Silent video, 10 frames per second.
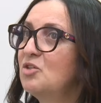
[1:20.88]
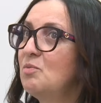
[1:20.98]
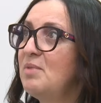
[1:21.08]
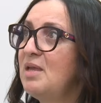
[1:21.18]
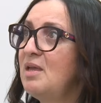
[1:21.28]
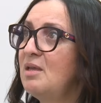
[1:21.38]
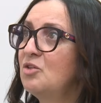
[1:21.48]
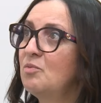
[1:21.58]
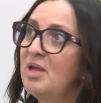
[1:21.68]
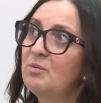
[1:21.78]
To
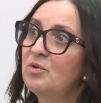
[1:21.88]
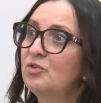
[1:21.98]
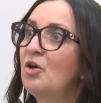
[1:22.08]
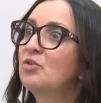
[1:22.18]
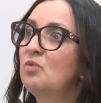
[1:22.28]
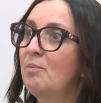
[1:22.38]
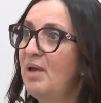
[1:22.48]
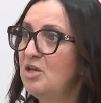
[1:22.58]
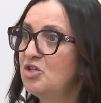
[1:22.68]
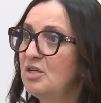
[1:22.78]
me, to be able to talk to a
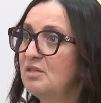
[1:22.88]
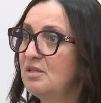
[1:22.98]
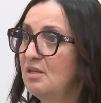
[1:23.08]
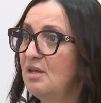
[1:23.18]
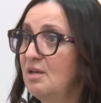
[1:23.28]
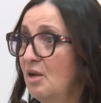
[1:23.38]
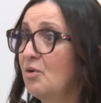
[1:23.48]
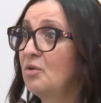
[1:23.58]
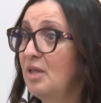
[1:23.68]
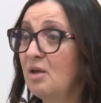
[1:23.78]
patient in
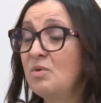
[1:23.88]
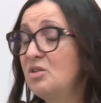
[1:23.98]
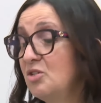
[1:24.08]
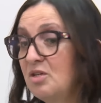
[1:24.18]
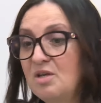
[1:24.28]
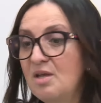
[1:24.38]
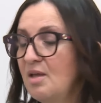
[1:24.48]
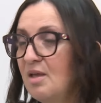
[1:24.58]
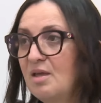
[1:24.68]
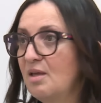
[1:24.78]
our own language
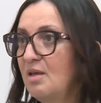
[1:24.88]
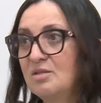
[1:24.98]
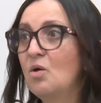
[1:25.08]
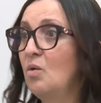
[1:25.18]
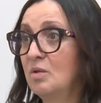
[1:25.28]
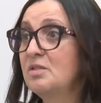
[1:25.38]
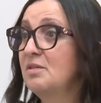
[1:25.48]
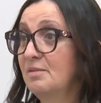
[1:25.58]
is gold.